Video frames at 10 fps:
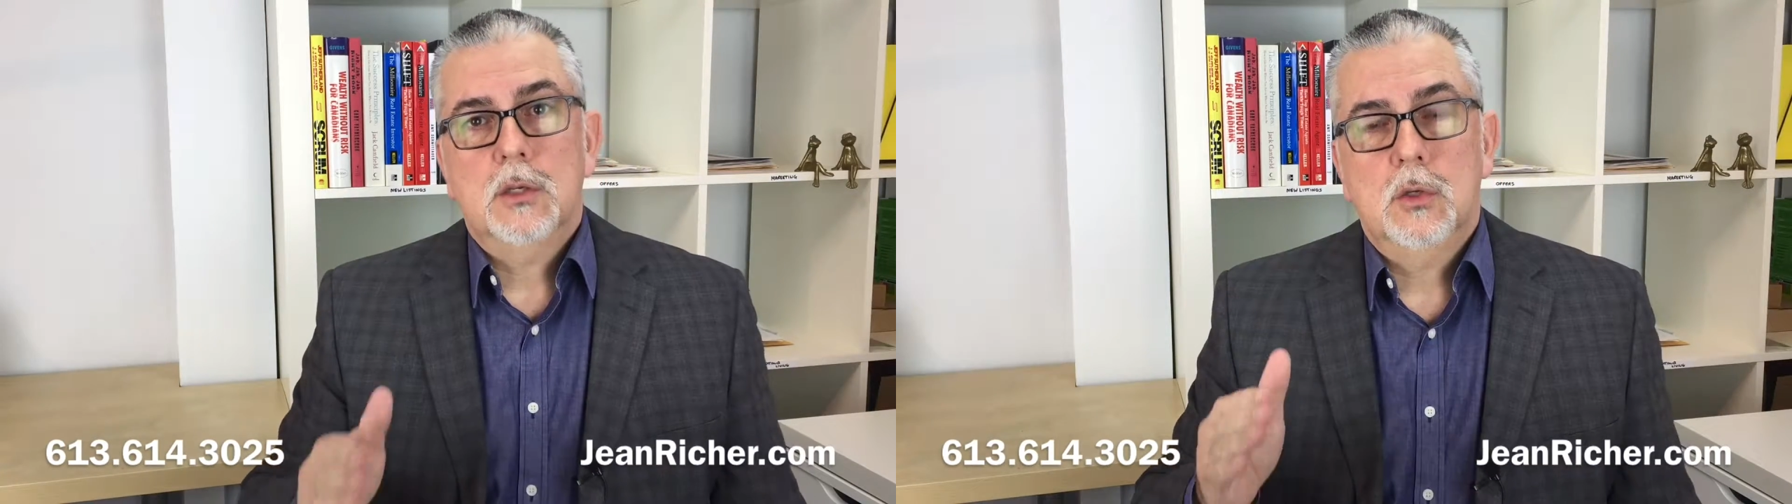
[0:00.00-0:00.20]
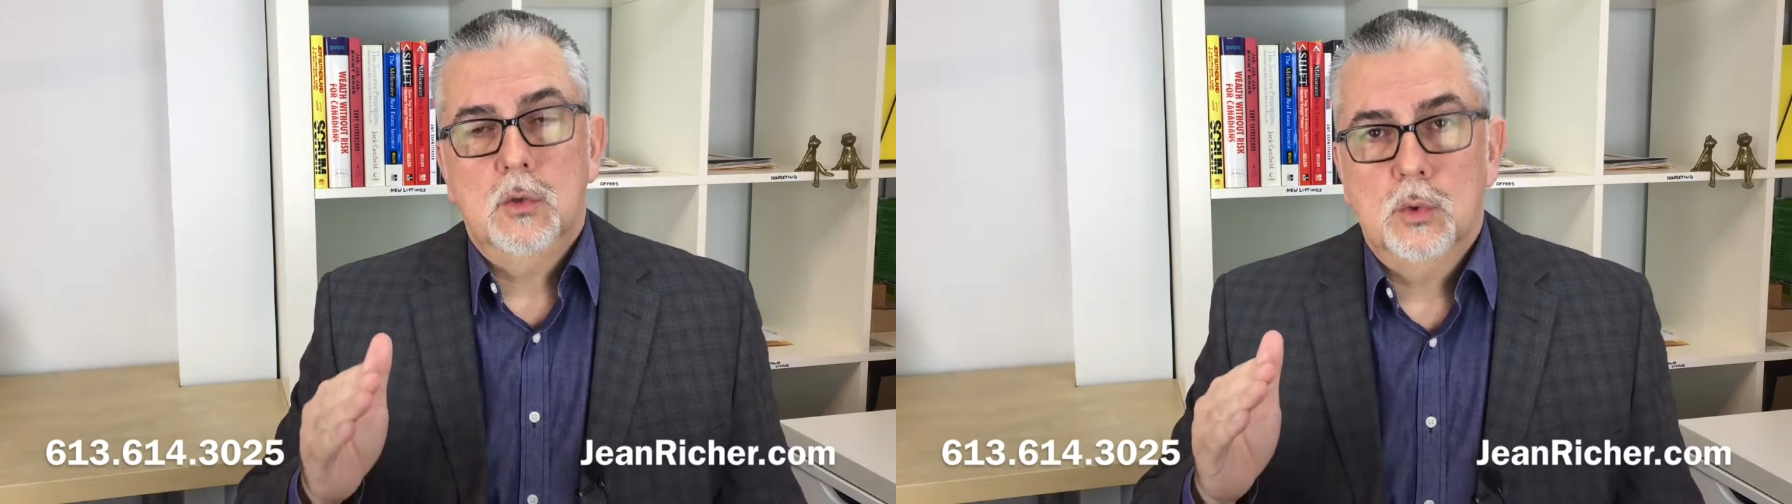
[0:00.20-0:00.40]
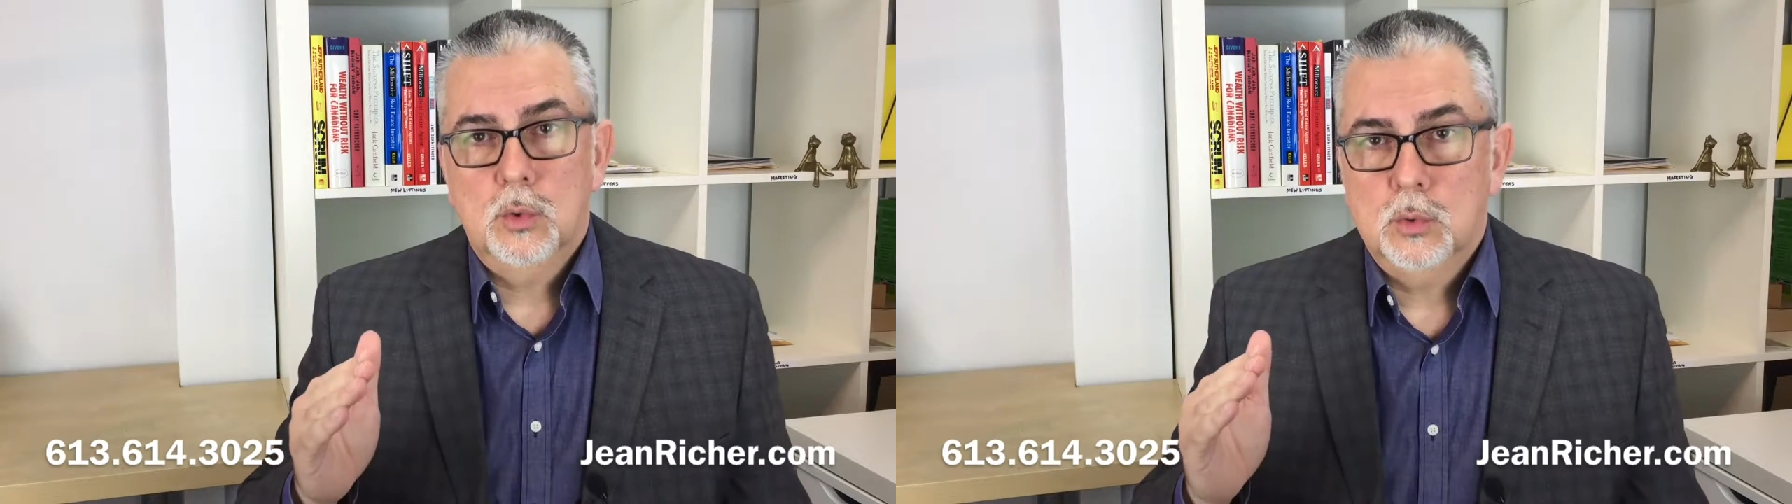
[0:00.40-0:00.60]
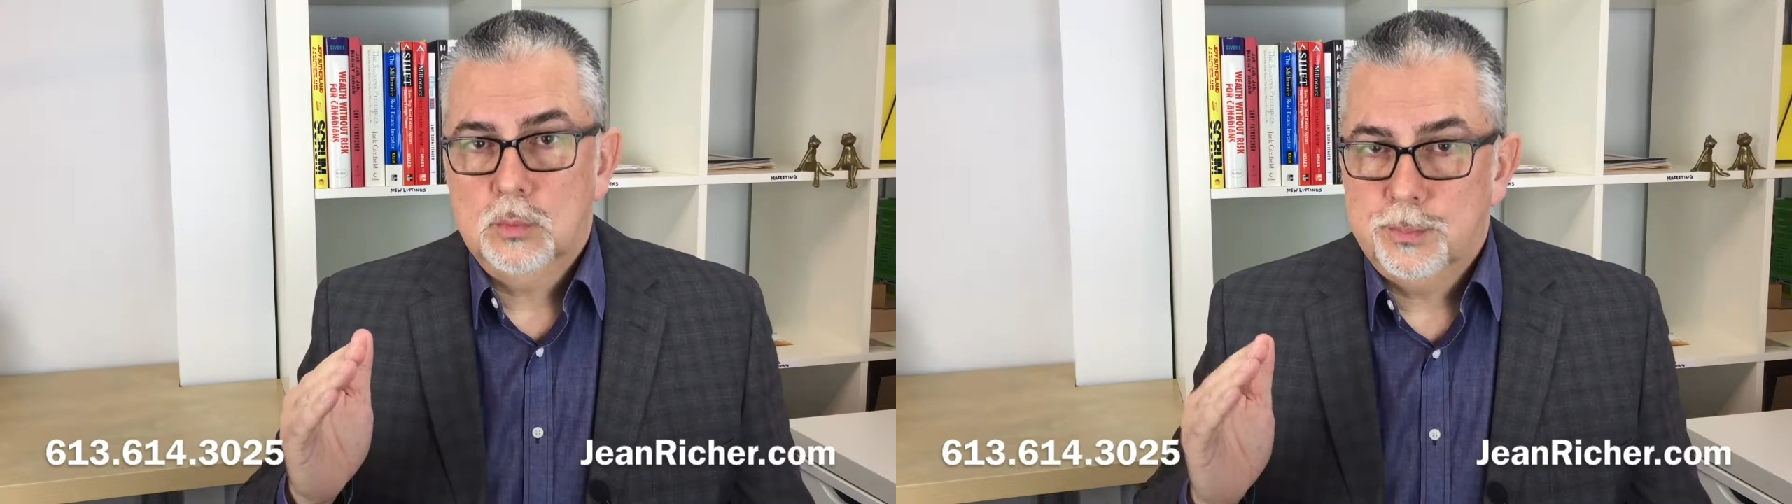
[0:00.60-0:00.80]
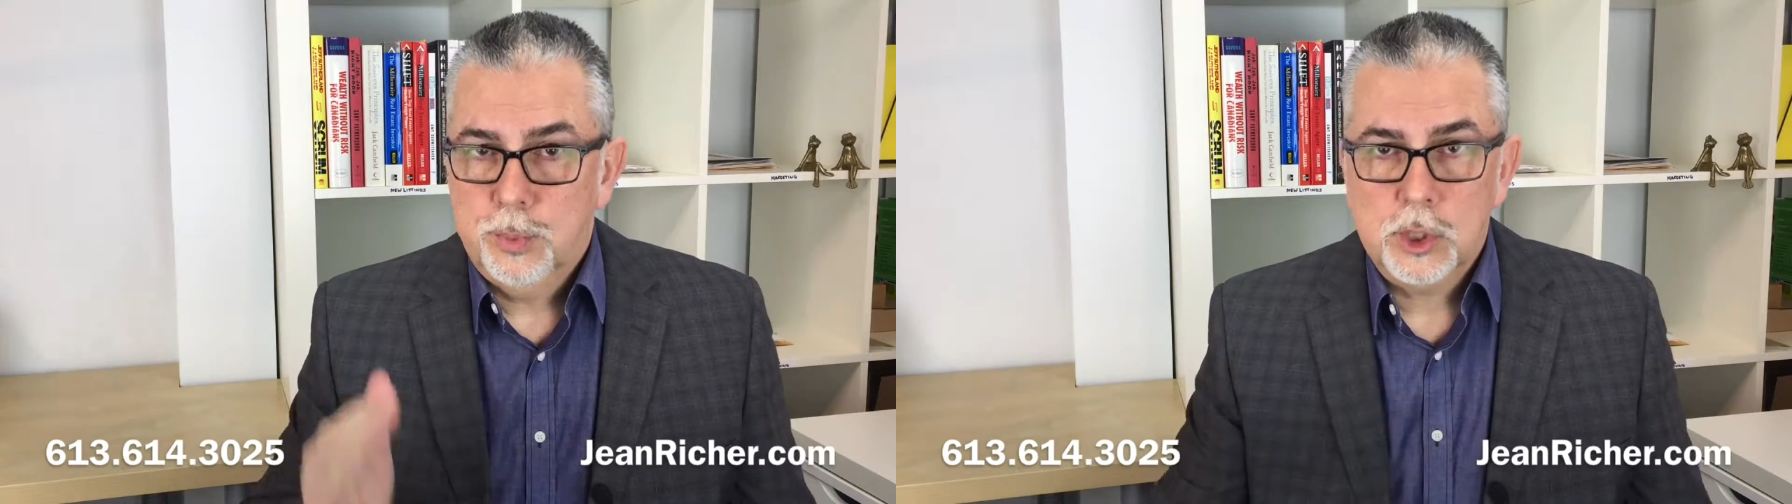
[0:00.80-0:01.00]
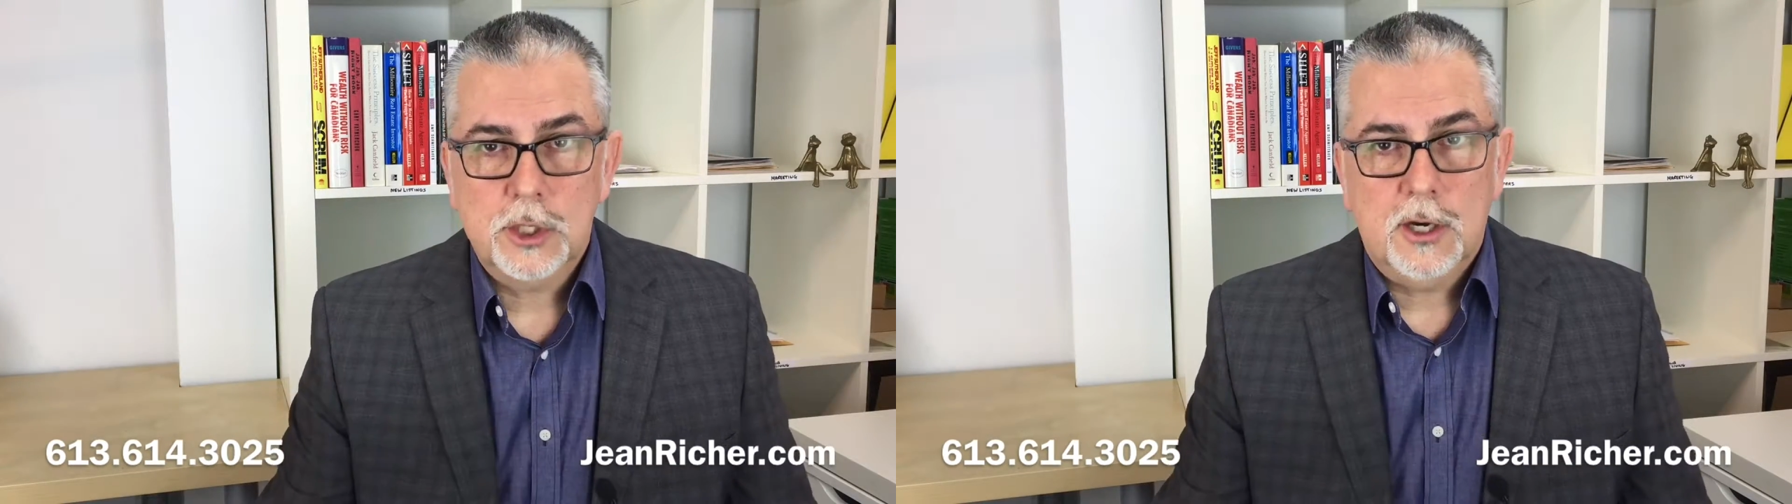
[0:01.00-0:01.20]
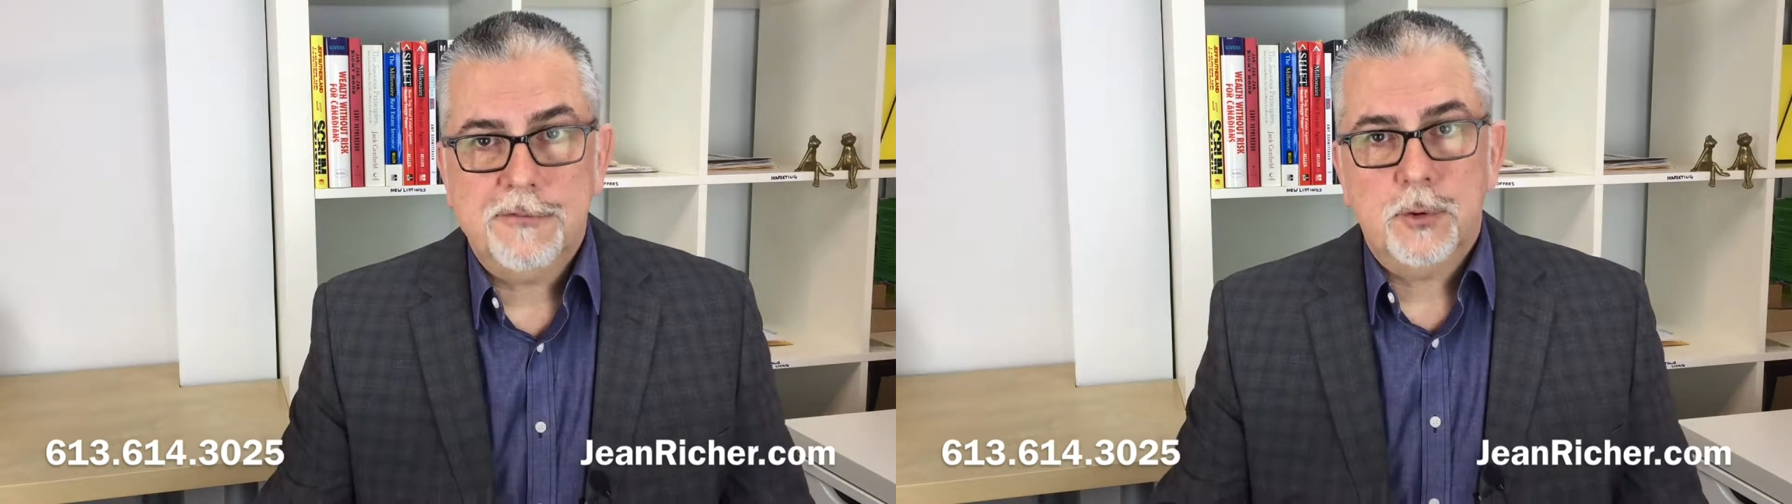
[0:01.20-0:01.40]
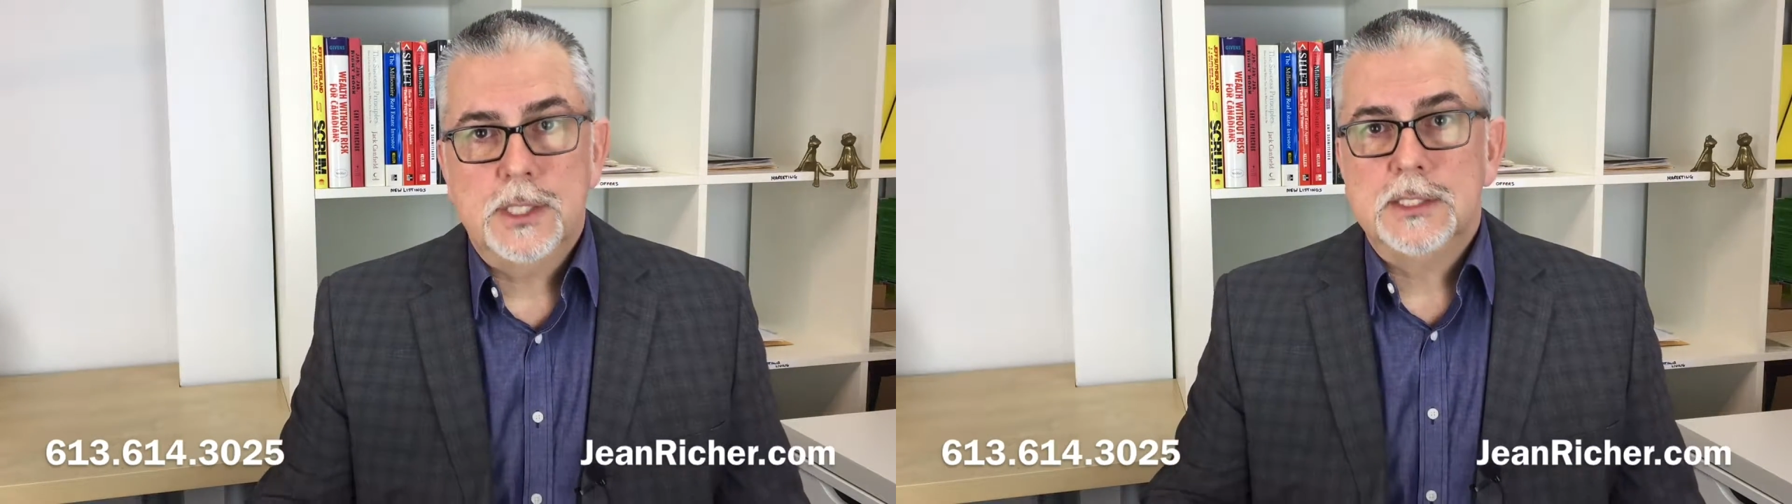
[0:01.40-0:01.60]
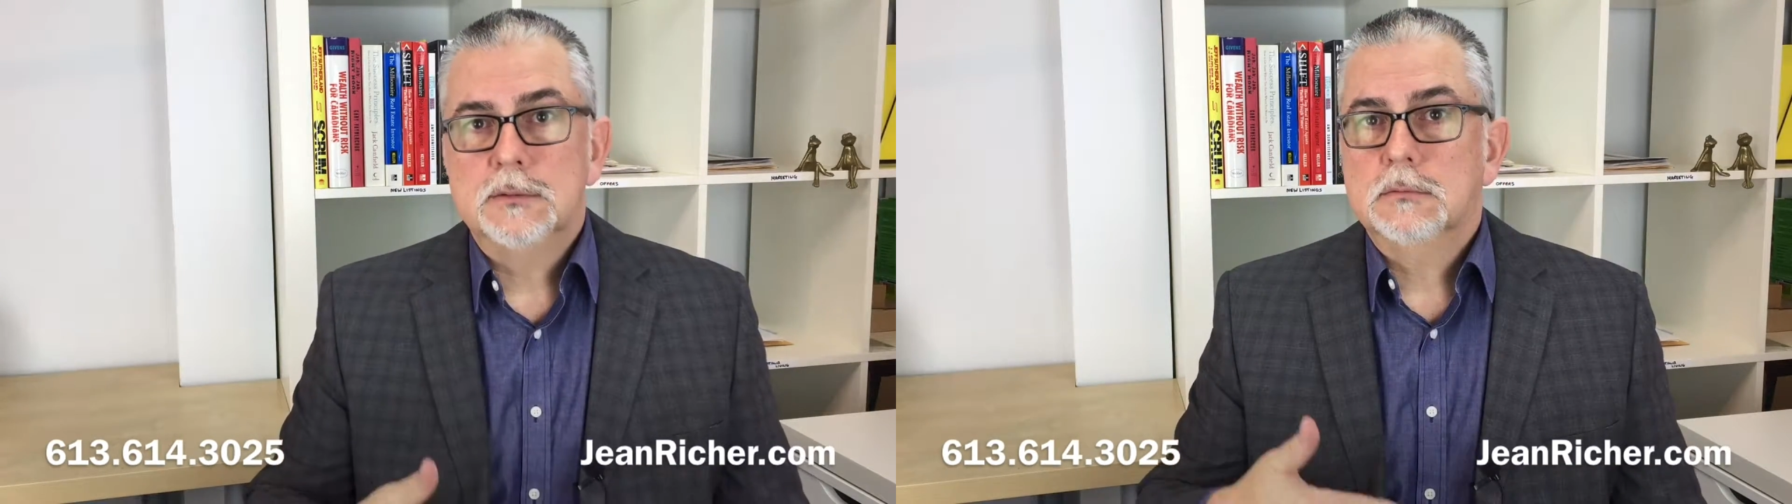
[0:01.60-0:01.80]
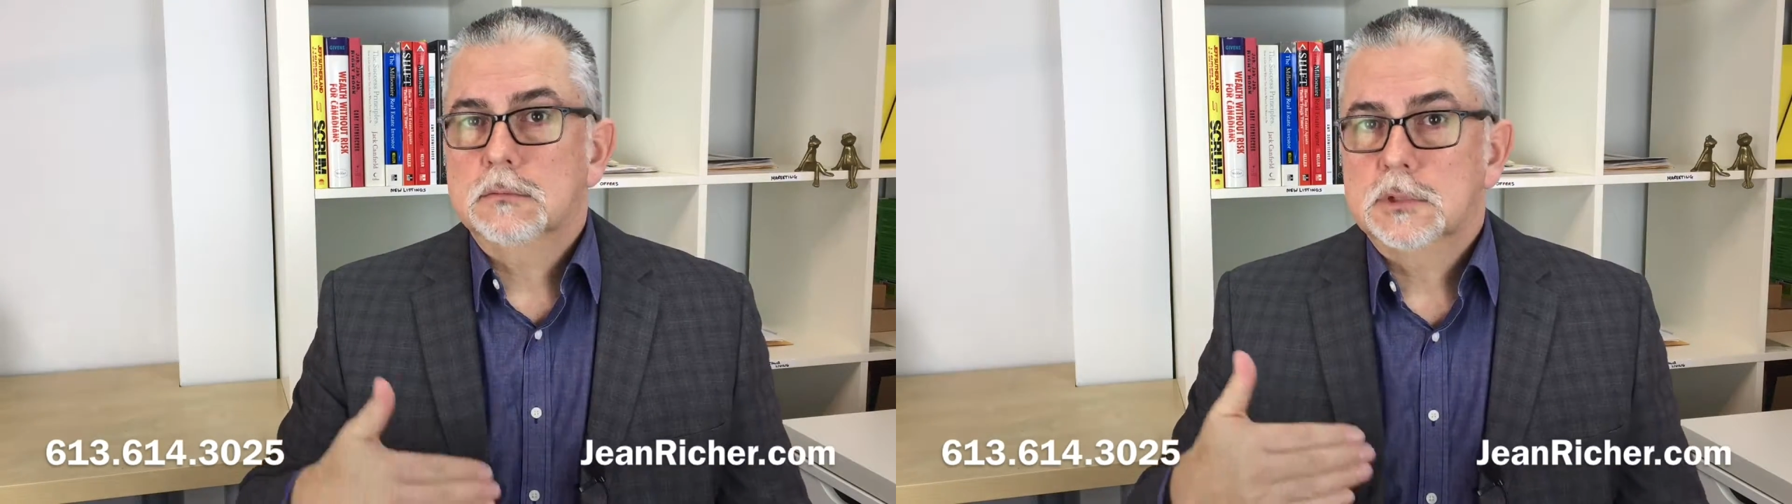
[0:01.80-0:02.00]
you put an offer
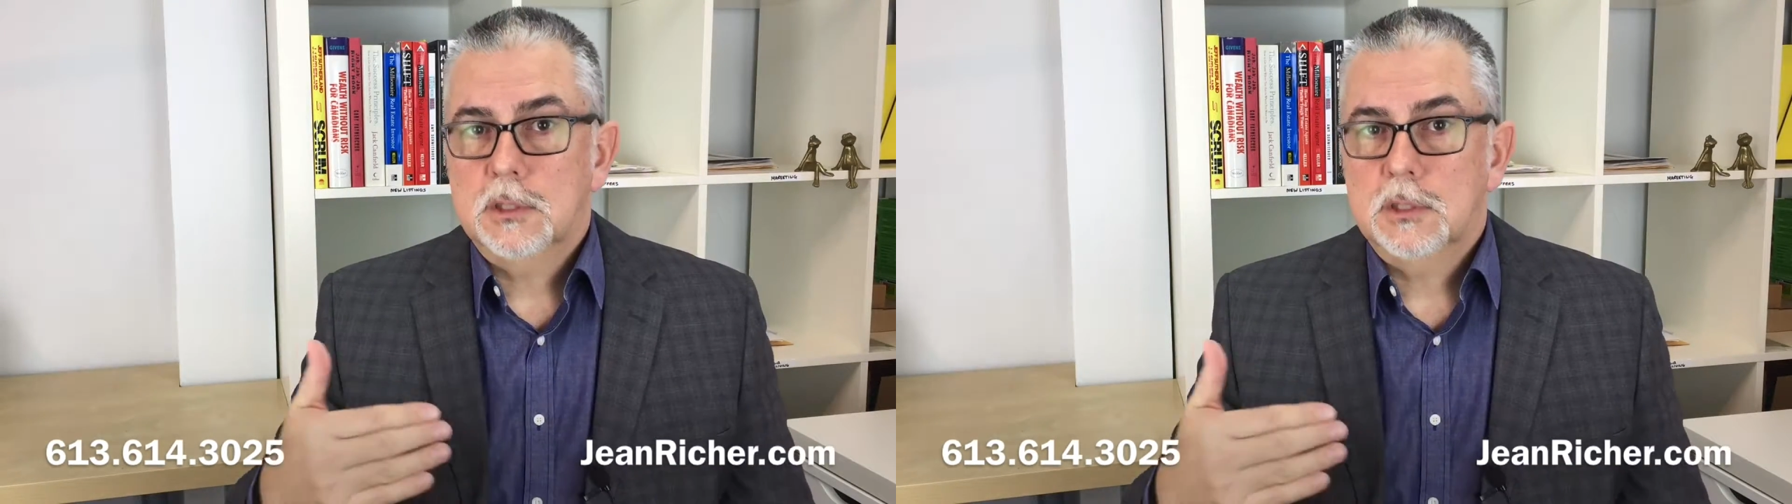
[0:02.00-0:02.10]
in,